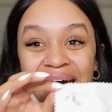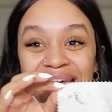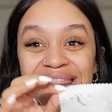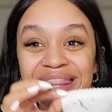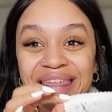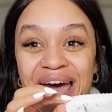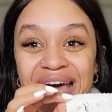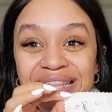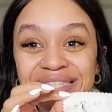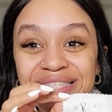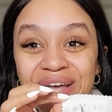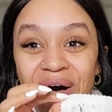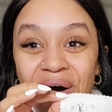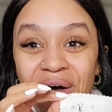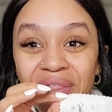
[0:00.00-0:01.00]

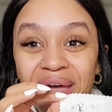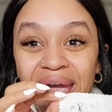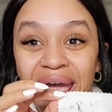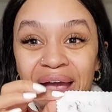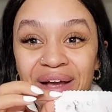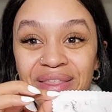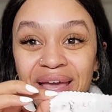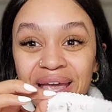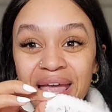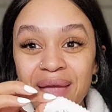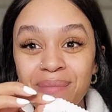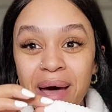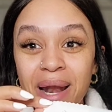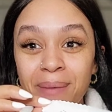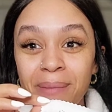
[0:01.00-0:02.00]
That's all the hair that
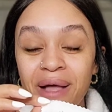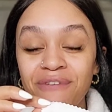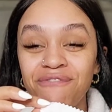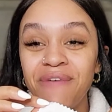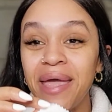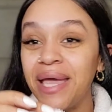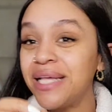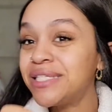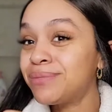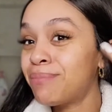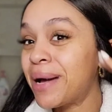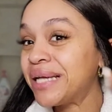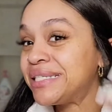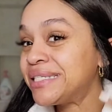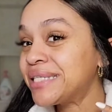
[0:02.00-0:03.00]
came out of my face,
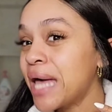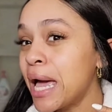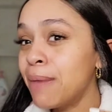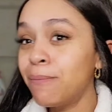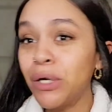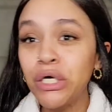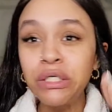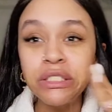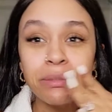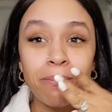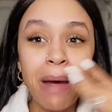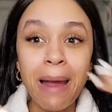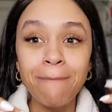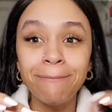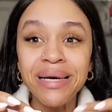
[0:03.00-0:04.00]
my sideburns,
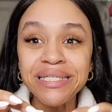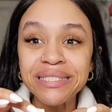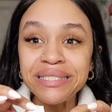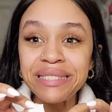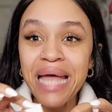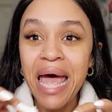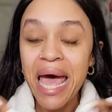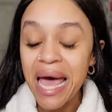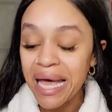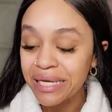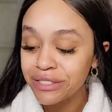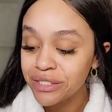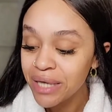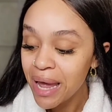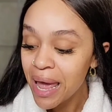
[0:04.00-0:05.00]
my
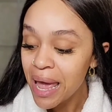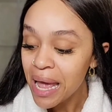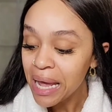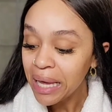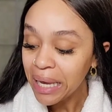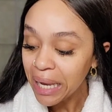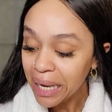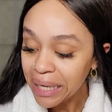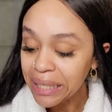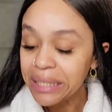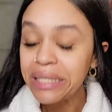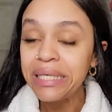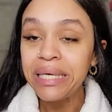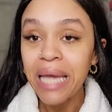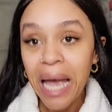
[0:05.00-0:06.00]
mustache.
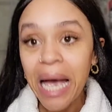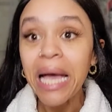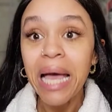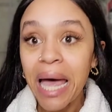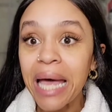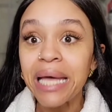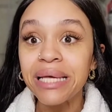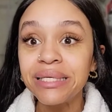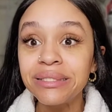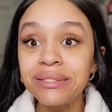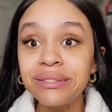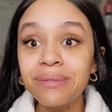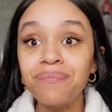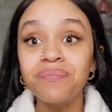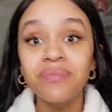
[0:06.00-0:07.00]
Yeah,
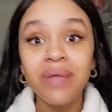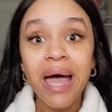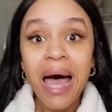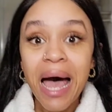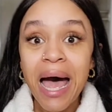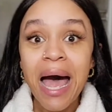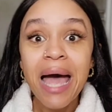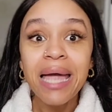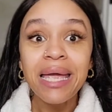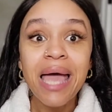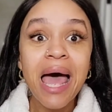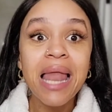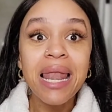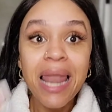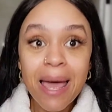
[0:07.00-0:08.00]
guys.
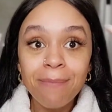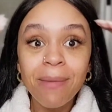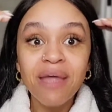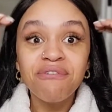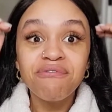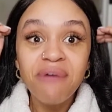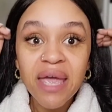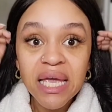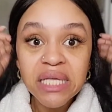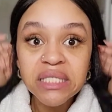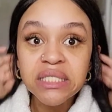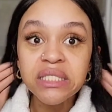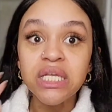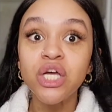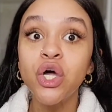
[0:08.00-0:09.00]
I let my
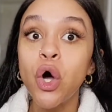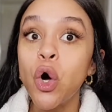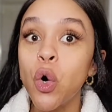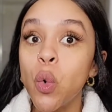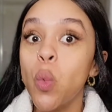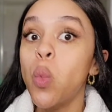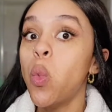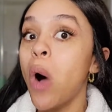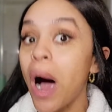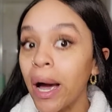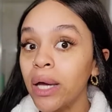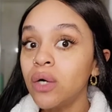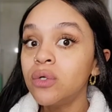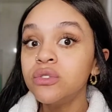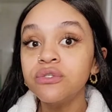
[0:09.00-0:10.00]
face go
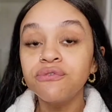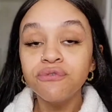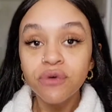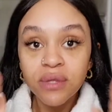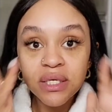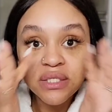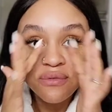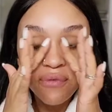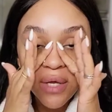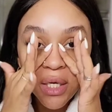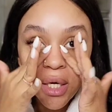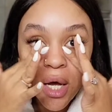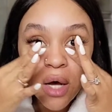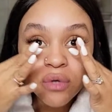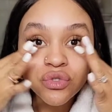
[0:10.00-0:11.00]
wild for this
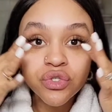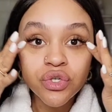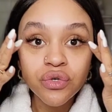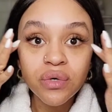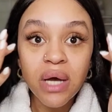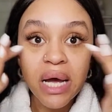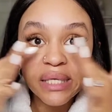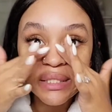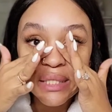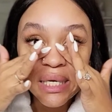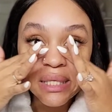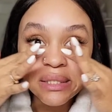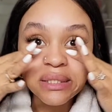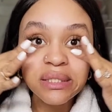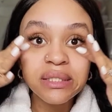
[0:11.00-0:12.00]
video so you guys
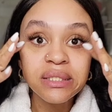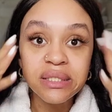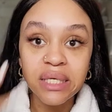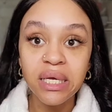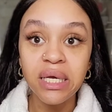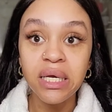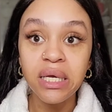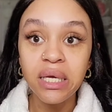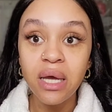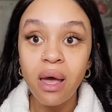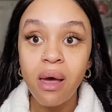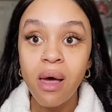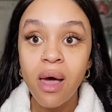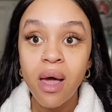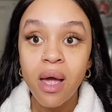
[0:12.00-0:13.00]
can see